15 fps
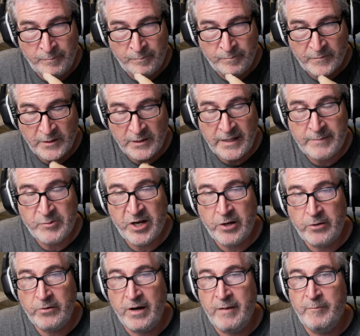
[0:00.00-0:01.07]
clam
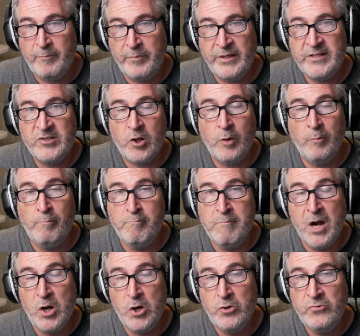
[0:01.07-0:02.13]
chowder at a place called
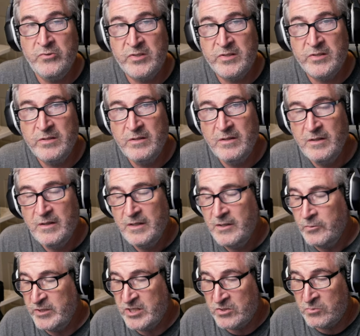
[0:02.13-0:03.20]
Moe's,
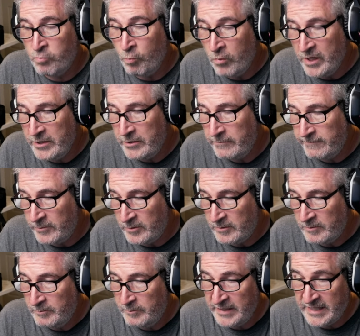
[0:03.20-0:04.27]
which is wonderful.
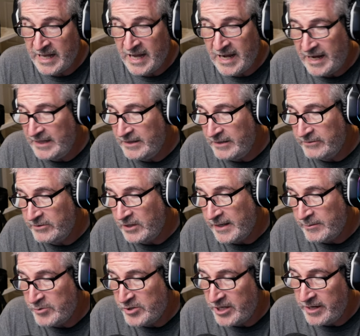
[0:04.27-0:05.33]
But yeah, I love clam
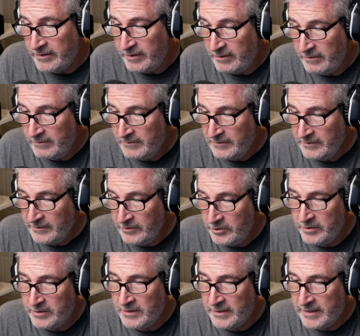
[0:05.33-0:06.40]
chowder.
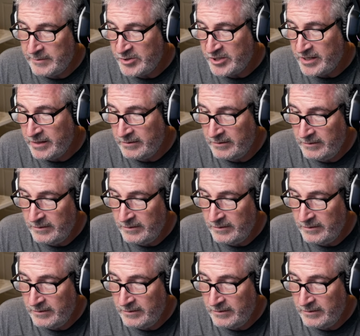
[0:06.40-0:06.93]
Good clam chowder.